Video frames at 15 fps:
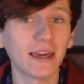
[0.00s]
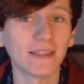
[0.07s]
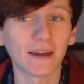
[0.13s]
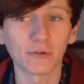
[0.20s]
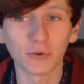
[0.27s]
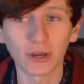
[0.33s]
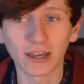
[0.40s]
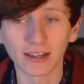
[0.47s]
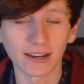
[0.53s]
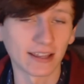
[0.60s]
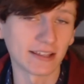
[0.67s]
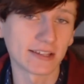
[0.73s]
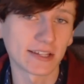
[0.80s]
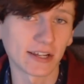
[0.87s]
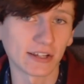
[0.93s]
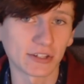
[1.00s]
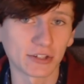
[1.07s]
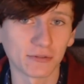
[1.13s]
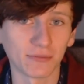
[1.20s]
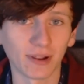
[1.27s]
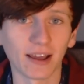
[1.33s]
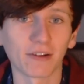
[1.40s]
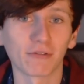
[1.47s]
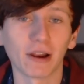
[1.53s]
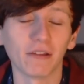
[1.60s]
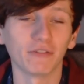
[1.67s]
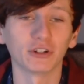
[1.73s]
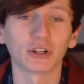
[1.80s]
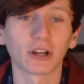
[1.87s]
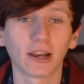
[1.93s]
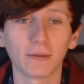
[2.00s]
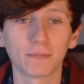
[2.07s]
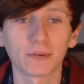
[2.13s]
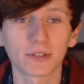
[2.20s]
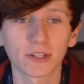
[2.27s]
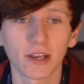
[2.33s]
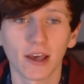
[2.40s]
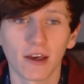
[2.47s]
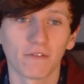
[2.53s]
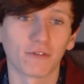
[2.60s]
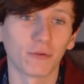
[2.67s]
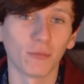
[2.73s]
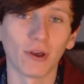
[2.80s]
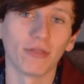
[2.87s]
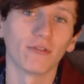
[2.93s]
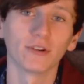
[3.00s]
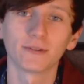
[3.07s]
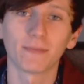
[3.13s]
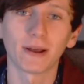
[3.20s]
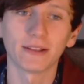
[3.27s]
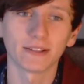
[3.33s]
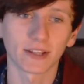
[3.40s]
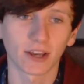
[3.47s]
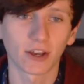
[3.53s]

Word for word: then we can insert some like relevant clips from when those bans